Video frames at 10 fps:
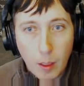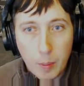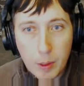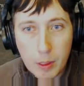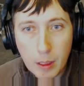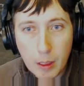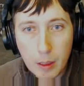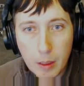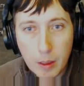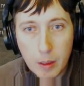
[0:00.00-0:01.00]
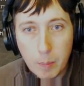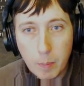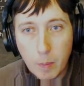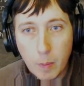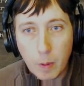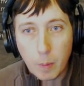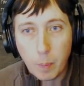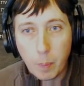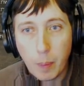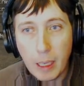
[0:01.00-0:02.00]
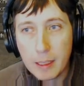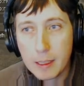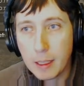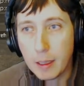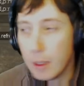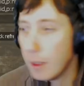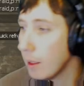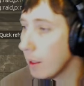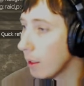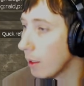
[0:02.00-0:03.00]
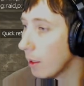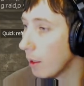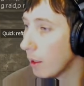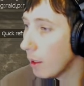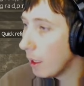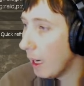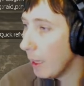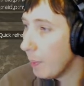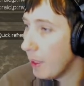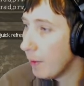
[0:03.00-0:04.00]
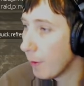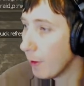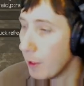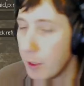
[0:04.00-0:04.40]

just gonna paste in the IP for the